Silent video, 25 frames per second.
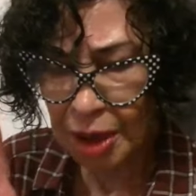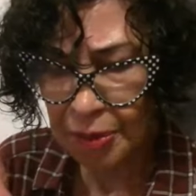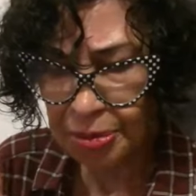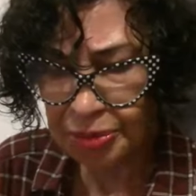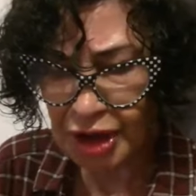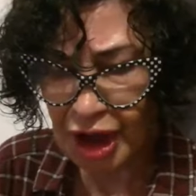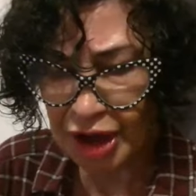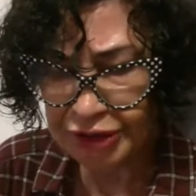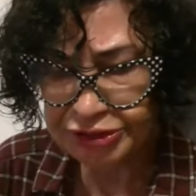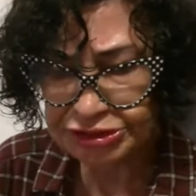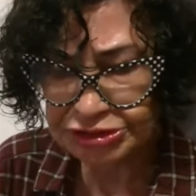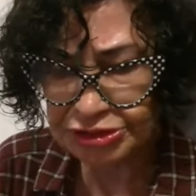
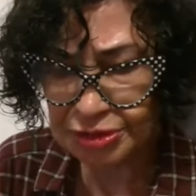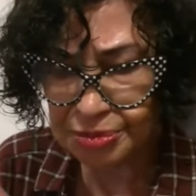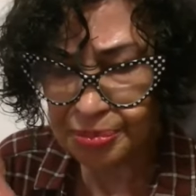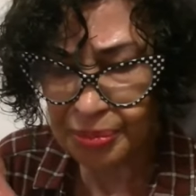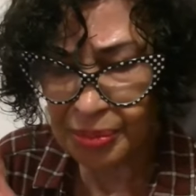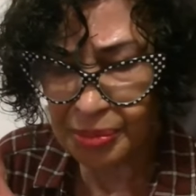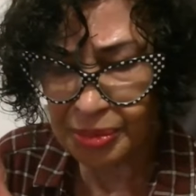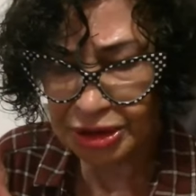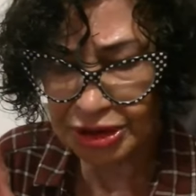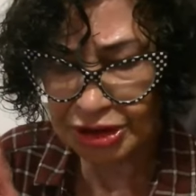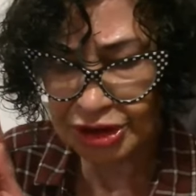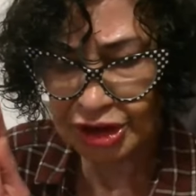subconscious
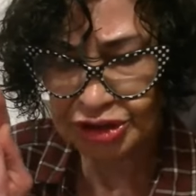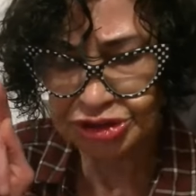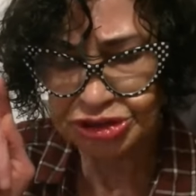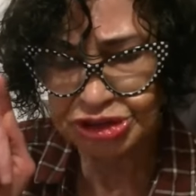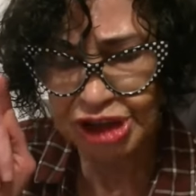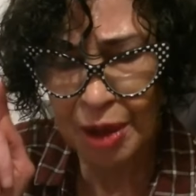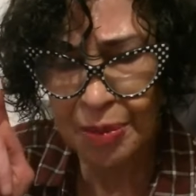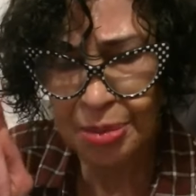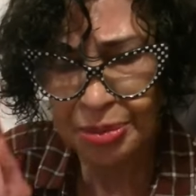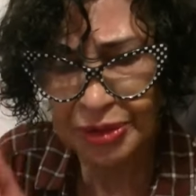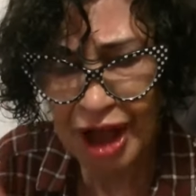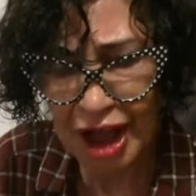
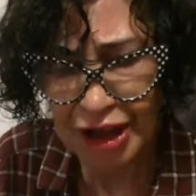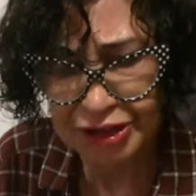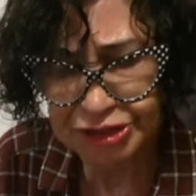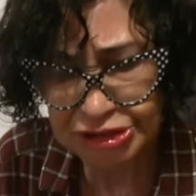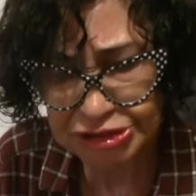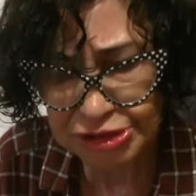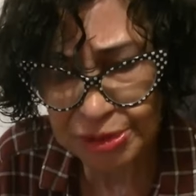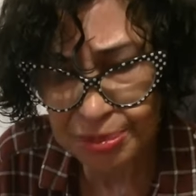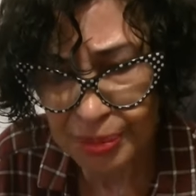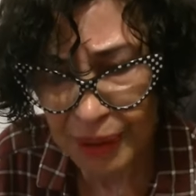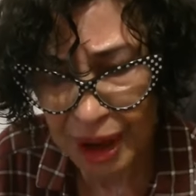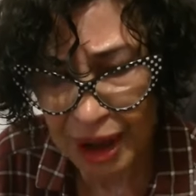
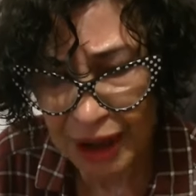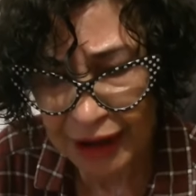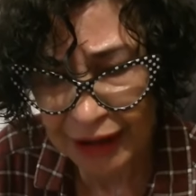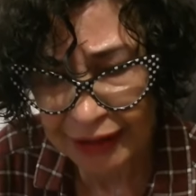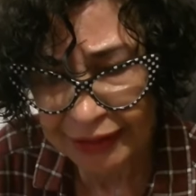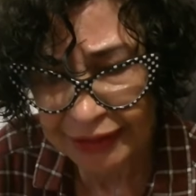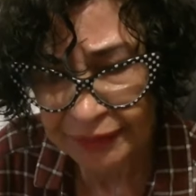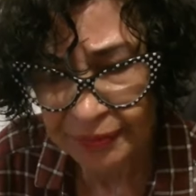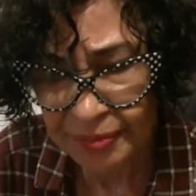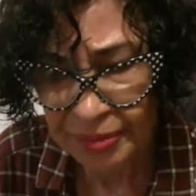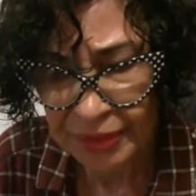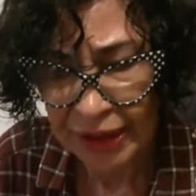
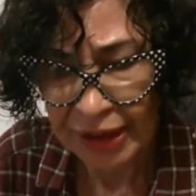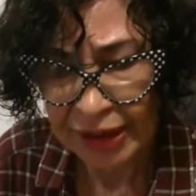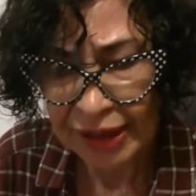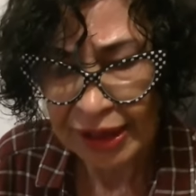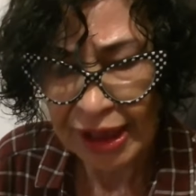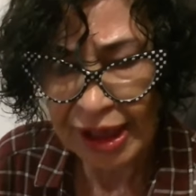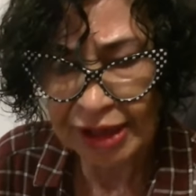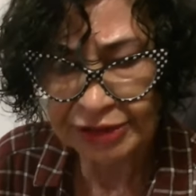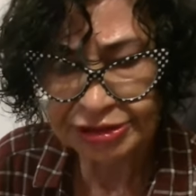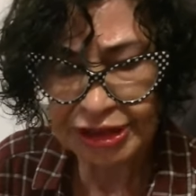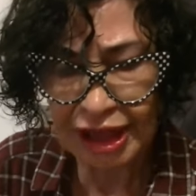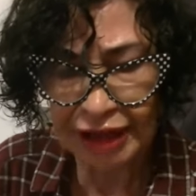mind
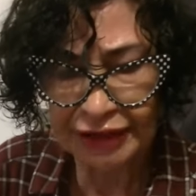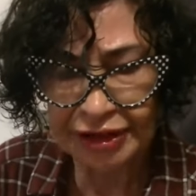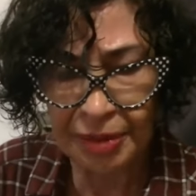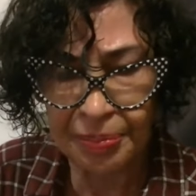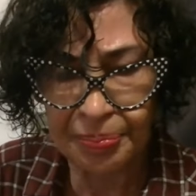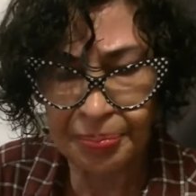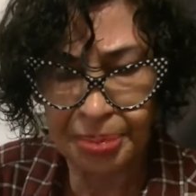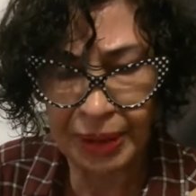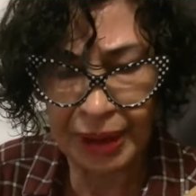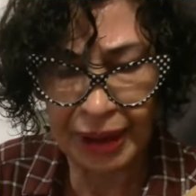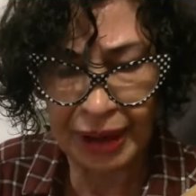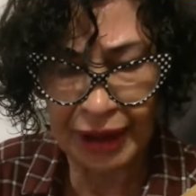is like
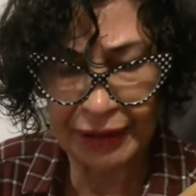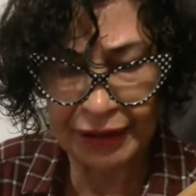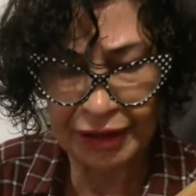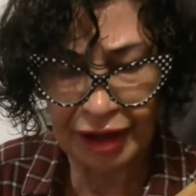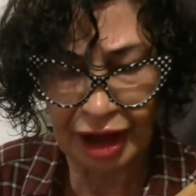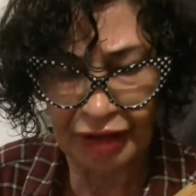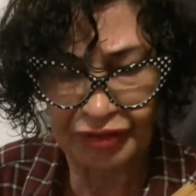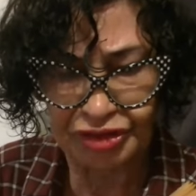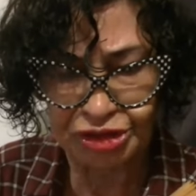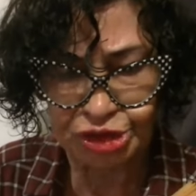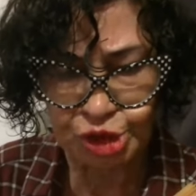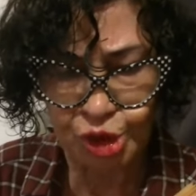a
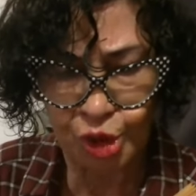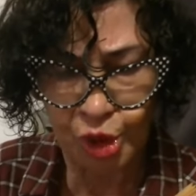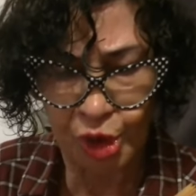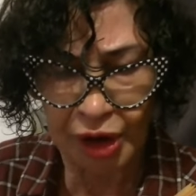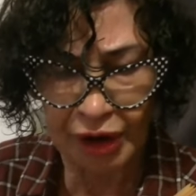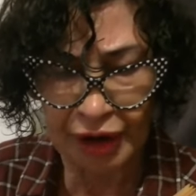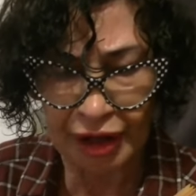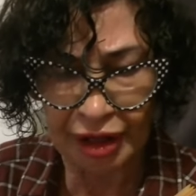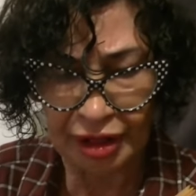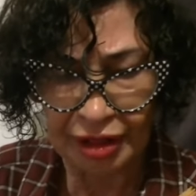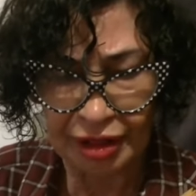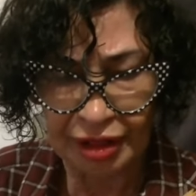bed of
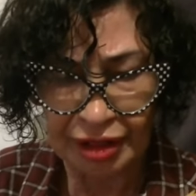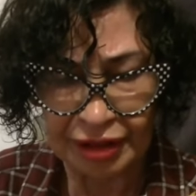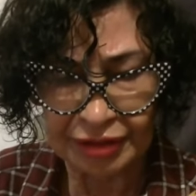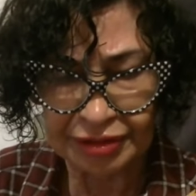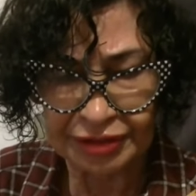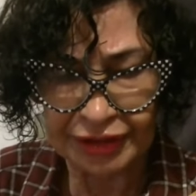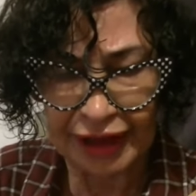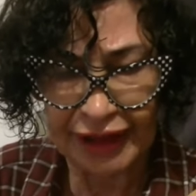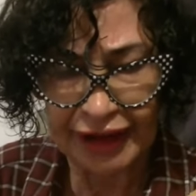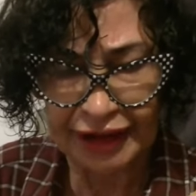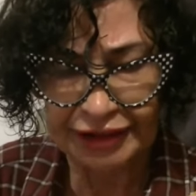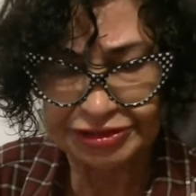soil
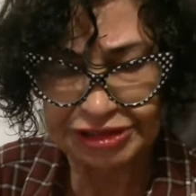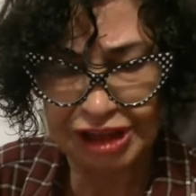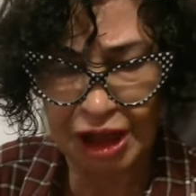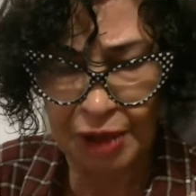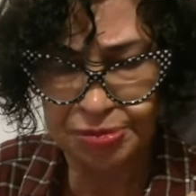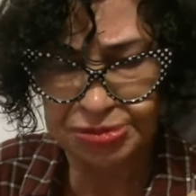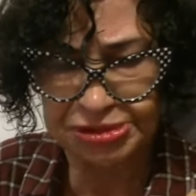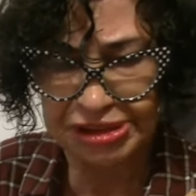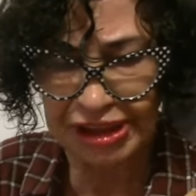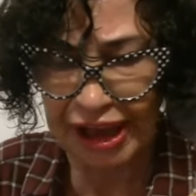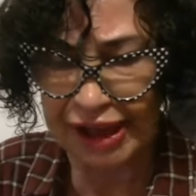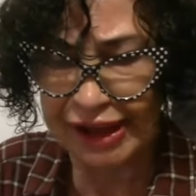that
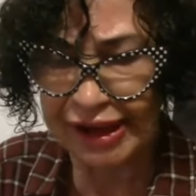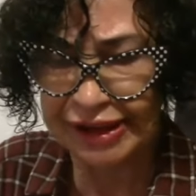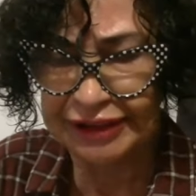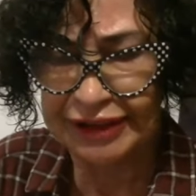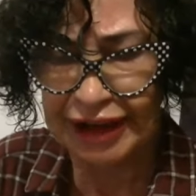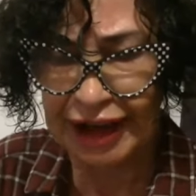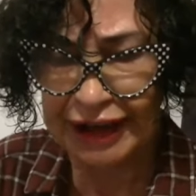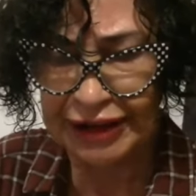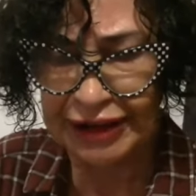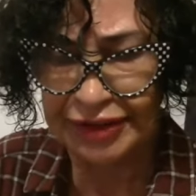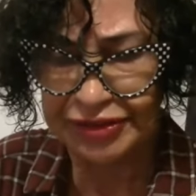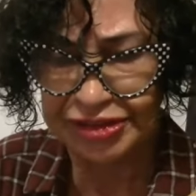accepts any
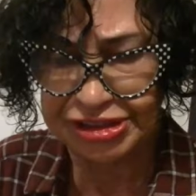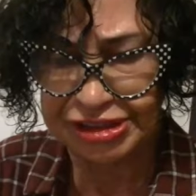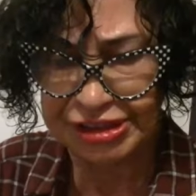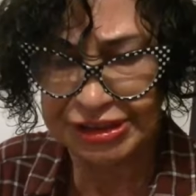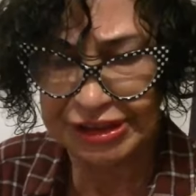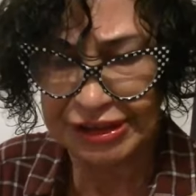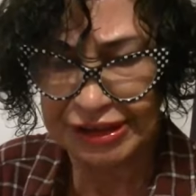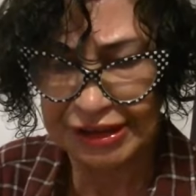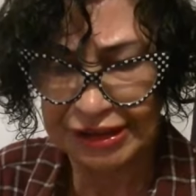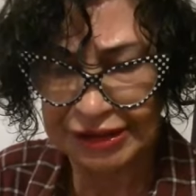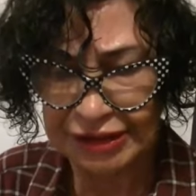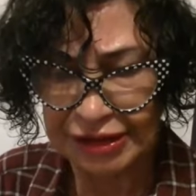kind of
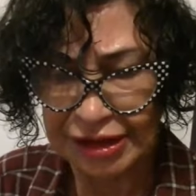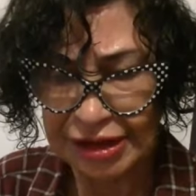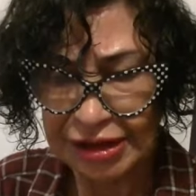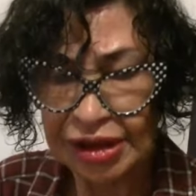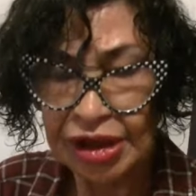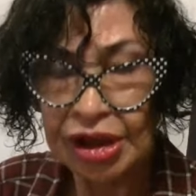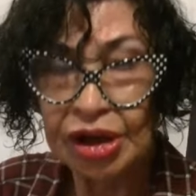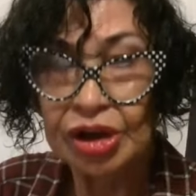seed,